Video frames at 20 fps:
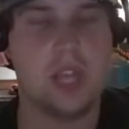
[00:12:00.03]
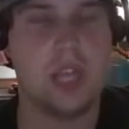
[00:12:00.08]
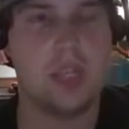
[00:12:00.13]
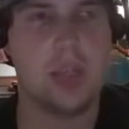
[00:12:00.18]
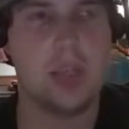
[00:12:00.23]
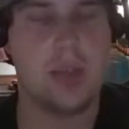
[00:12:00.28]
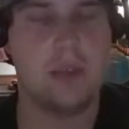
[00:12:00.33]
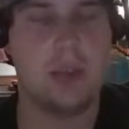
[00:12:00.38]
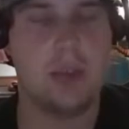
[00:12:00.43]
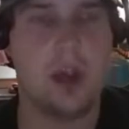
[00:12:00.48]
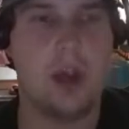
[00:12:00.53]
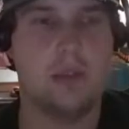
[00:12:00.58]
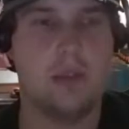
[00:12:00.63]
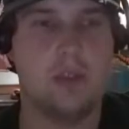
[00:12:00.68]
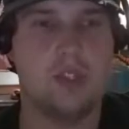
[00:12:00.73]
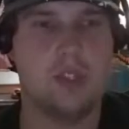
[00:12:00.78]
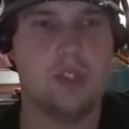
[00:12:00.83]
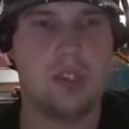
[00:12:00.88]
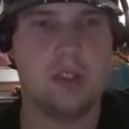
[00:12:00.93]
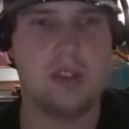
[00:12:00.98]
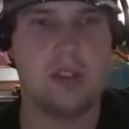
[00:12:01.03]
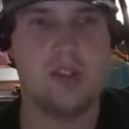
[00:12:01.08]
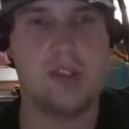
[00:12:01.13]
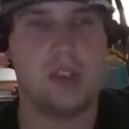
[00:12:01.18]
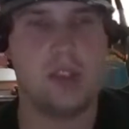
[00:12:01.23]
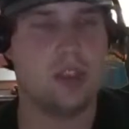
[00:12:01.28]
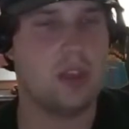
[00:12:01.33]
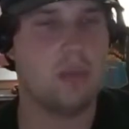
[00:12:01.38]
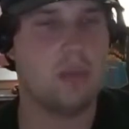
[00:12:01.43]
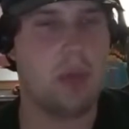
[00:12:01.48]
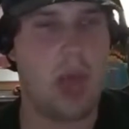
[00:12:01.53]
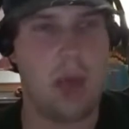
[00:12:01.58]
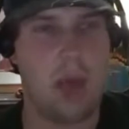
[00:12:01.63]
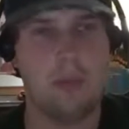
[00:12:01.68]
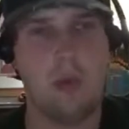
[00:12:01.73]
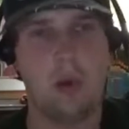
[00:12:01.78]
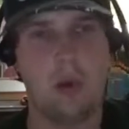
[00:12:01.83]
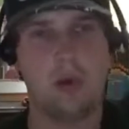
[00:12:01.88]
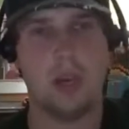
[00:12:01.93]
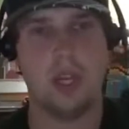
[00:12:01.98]
this. I have the Ottawa Senators. I think
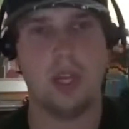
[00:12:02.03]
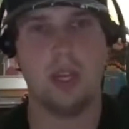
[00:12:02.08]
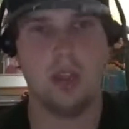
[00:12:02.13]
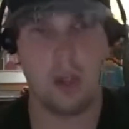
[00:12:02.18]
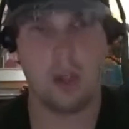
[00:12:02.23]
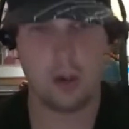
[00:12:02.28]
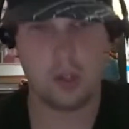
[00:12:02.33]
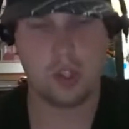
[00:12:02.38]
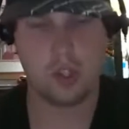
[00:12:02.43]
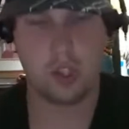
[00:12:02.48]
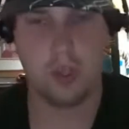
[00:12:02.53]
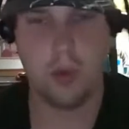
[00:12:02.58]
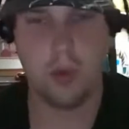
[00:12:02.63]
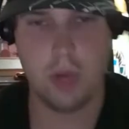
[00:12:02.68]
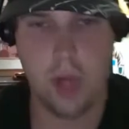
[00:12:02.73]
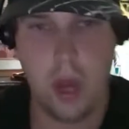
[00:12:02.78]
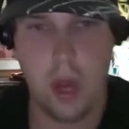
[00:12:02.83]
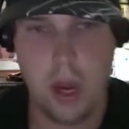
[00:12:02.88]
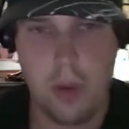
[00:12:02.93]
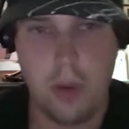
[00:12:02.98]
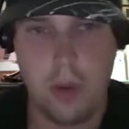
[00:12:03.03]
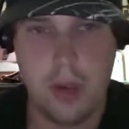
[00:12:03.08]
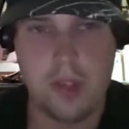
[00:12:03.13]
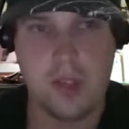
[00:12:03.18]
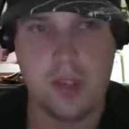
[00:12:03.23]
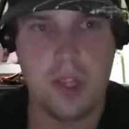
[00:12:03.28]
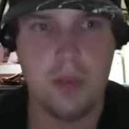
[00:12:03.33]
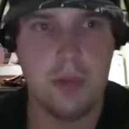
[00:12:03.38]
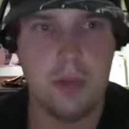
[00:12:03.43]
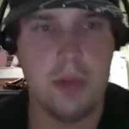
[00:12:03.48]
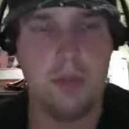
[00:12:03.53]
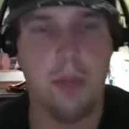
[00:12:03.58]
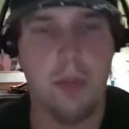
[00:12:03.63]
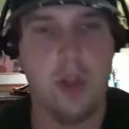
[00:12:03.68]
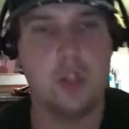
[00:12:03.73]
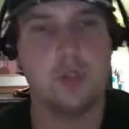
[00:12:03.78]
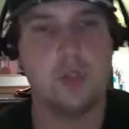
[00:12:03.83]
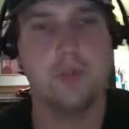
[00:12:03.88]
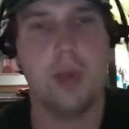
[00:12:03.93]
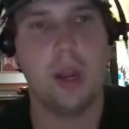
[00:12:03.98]
Matt Murray in year 2 in Ottawa is going to be
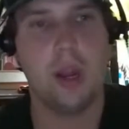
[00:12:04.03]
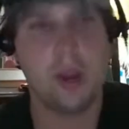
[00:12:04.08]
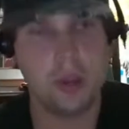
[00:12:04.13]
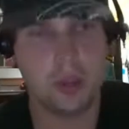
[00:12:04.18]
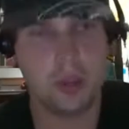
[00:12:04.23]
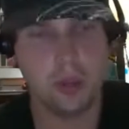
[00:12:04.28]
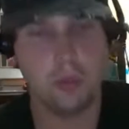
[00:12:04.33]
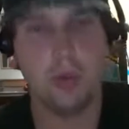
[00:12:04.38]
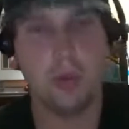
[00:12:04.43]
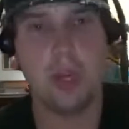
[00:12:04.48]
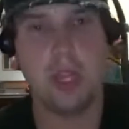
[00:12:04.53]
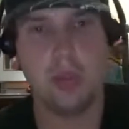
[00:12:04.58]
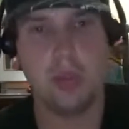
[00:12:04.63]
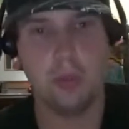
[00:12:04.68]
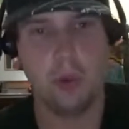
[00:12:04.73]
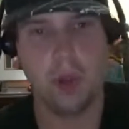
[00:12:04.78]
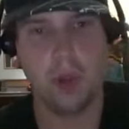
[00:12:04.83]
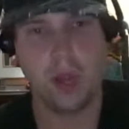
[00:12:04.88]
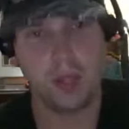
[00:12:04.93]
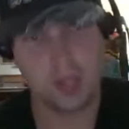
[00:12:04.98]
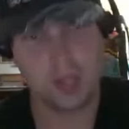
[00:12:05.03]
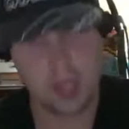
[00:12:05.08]
much better than what he was